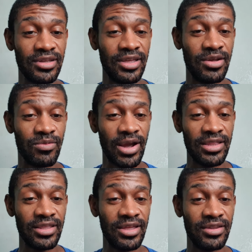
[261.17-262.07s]
and
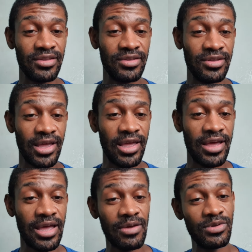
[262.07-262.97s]
write that, hey,
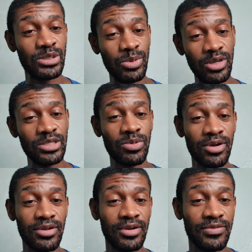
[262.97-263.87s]
I have experience
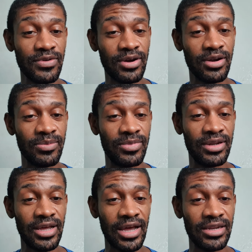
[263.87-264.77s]
working on the farm,
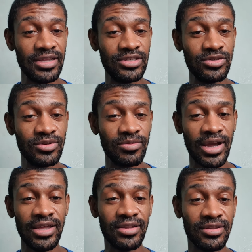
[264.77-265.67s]
but I need you to
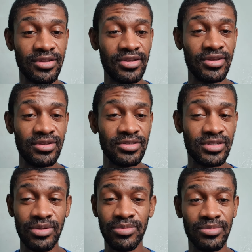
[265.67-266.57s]
write
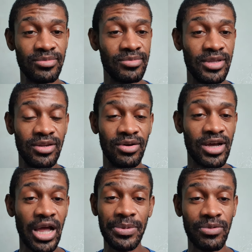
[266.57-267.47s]
some,
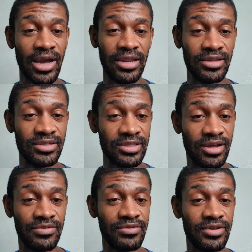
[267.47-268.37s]
copywriting
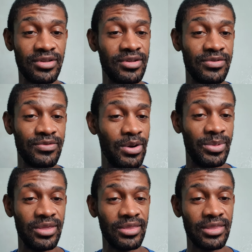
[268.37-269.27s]
stuff for
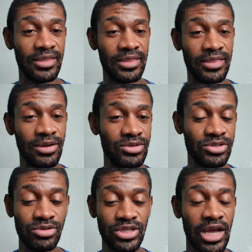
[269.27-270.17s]
me. Those
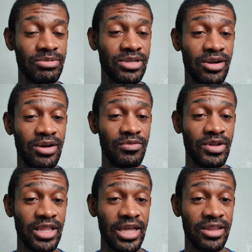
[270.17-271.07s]
two jobs are
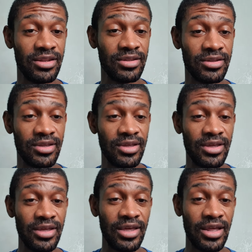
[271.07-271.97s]
unrelated.
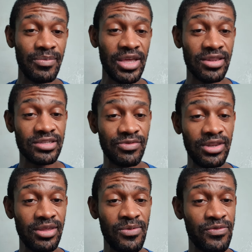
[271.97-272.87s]
And I'm making this
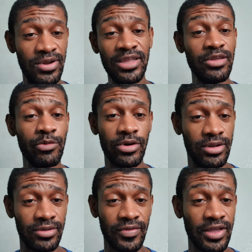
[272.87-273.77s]
video for
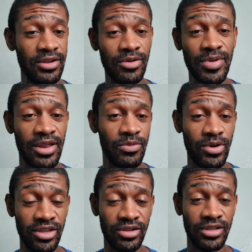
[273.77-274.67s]
anyone. It don't matter where
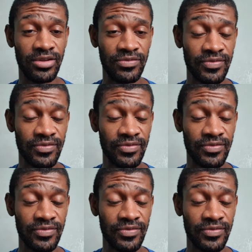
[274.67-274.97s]
you live.